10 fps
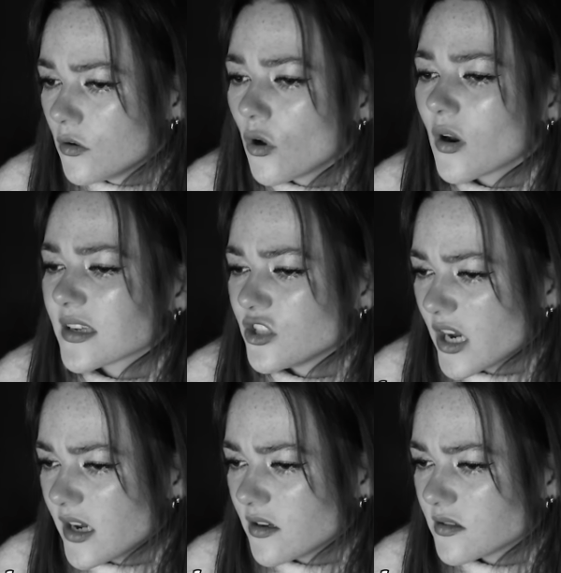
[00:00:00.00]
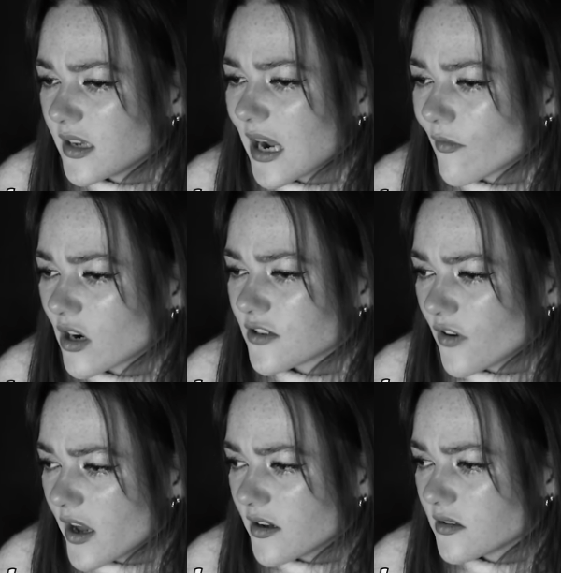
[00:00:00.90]
Not like Sejanus, in outright
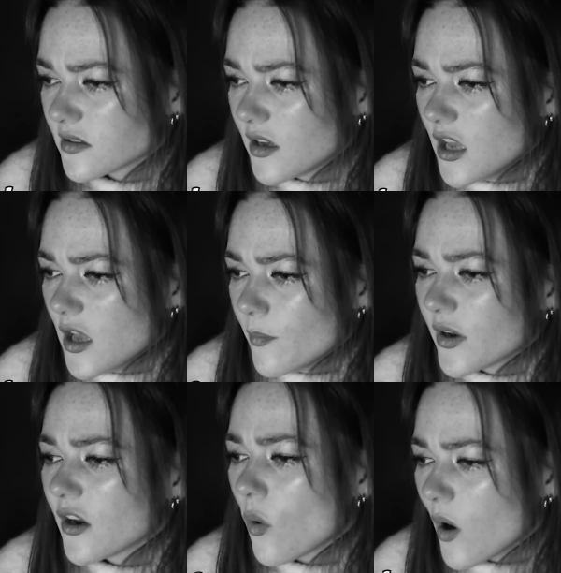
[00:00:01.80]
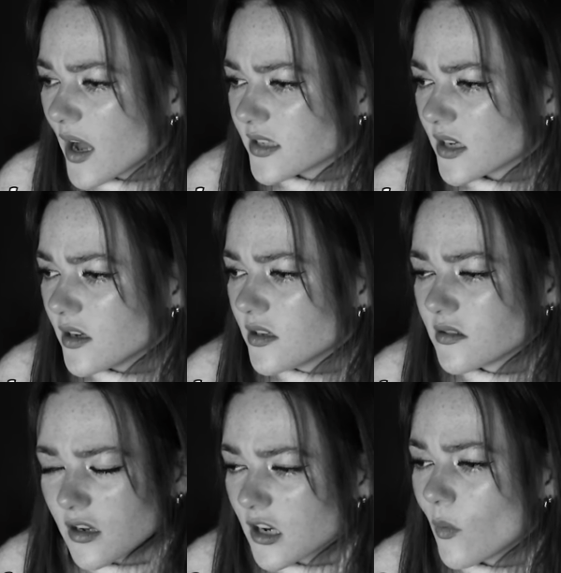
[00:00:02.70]
defiance, but in a quieter,
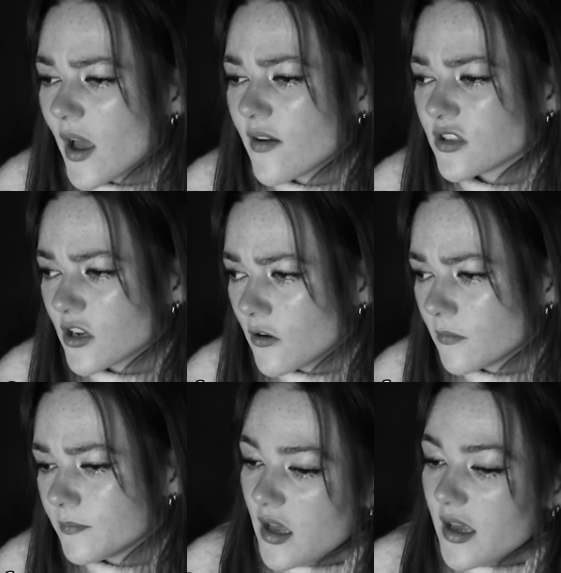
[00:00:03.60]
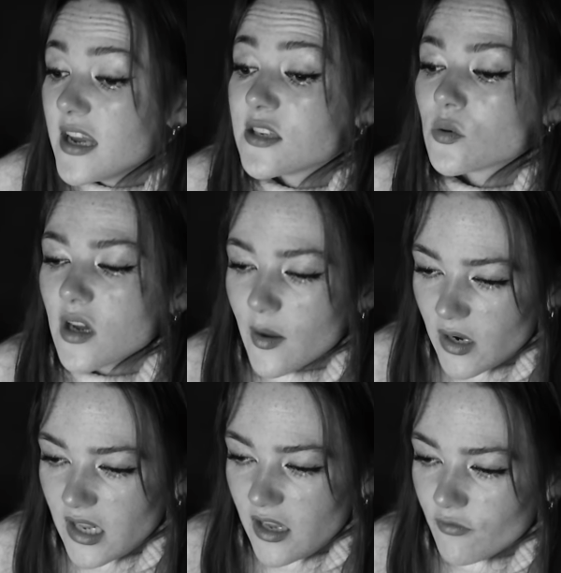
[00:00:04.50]
subtler way of his own? "Here's what I
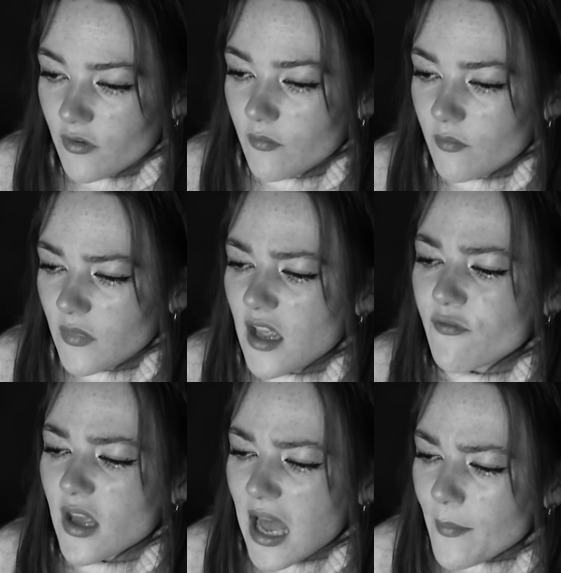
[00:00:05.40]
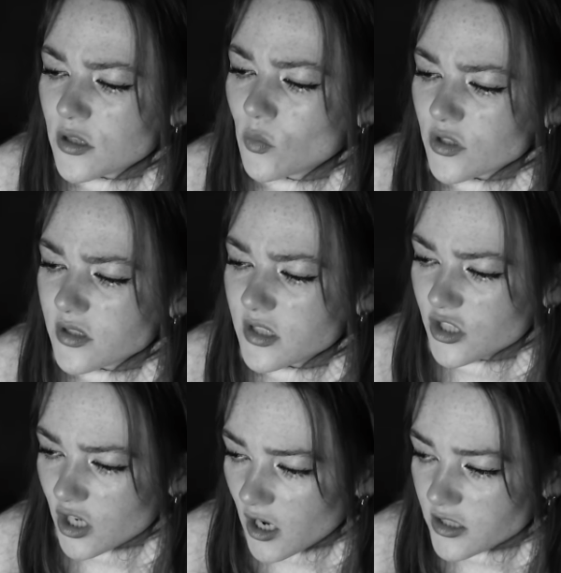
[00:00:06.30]
believe. If the Capitol wasn't
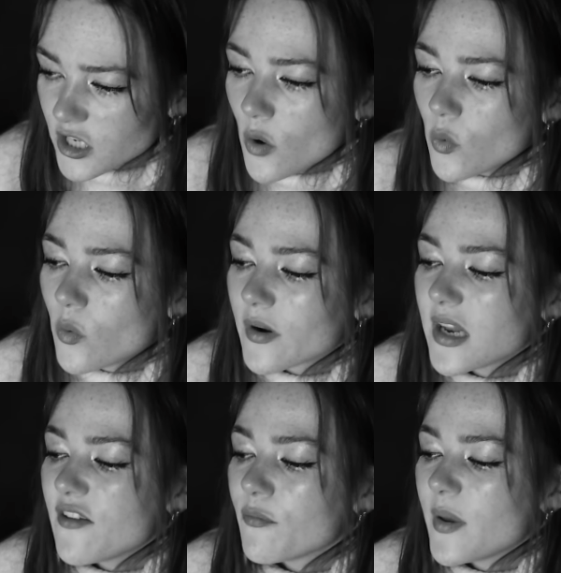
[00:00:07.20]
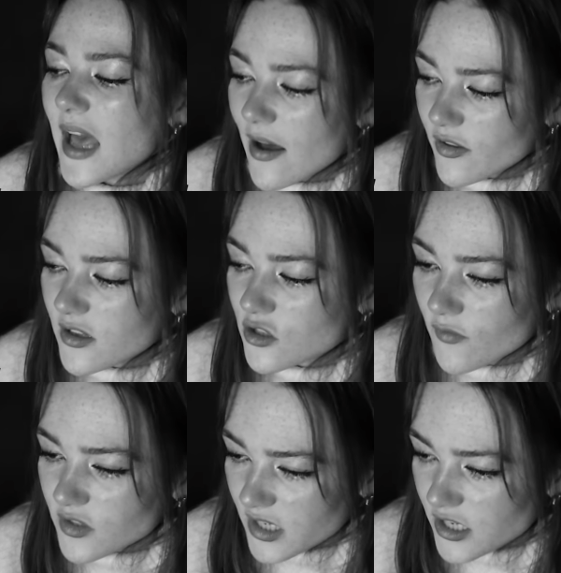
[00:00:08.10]
in charge, we wouldn't even be having this
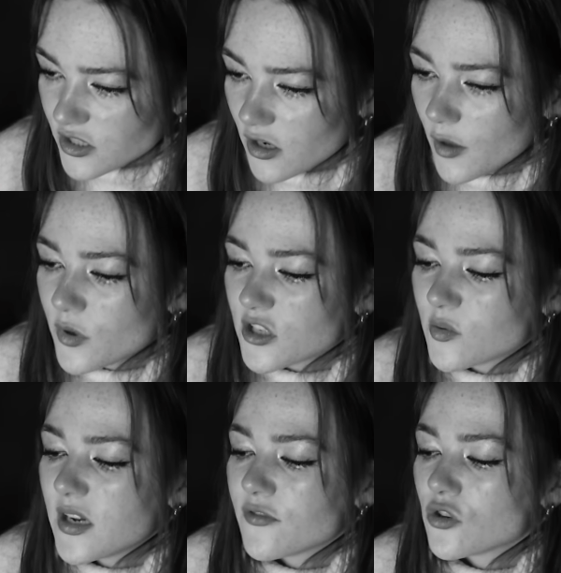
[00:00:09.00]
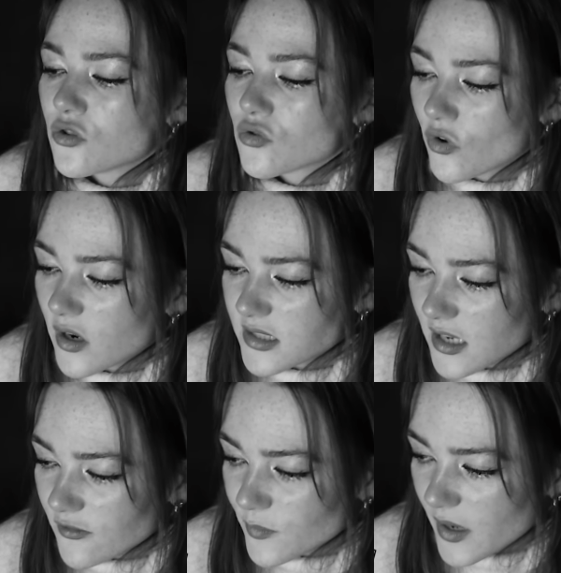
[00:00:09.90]
conversation, because we'd have destroyed
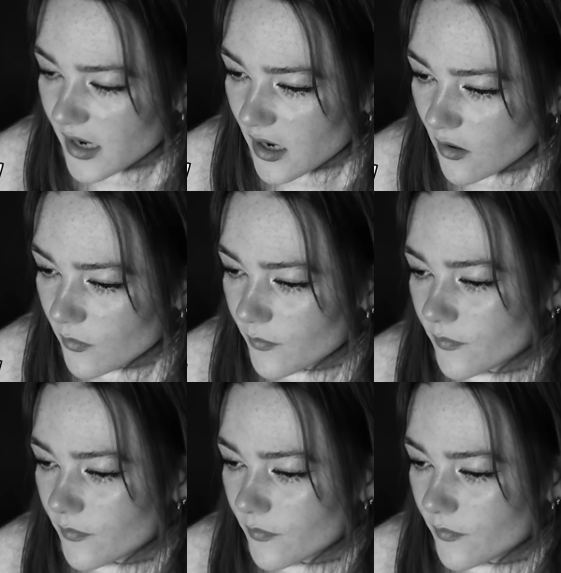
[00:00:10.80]
ourselves by now."